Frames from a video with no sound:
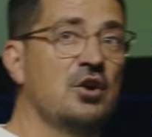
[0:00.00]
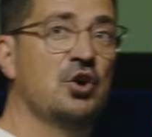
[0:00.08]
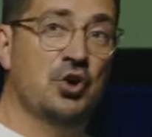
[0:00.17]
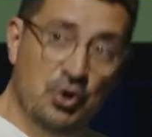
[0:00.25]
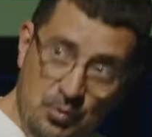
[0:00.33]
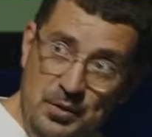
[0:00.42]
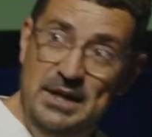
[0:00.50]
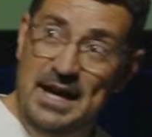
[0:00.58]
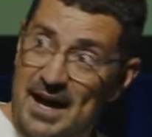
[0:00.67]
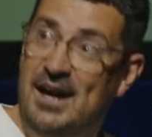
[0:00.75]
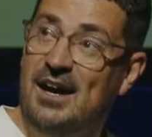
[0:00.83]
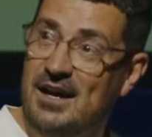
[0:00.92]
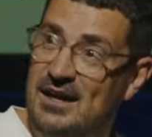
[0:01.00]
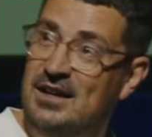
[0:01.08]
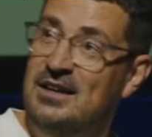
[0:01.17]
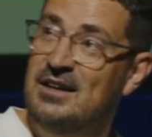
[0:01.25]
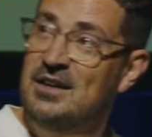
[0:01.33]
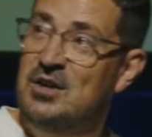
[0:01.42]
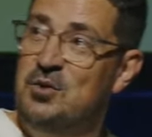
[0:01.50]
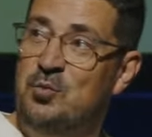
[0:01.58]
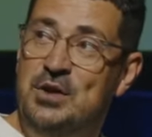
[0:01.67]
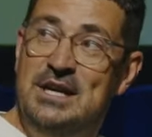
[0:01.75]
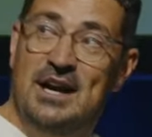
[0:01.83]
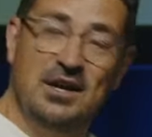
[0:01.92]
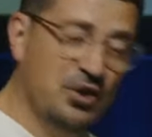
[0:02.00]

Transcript: who we are. We are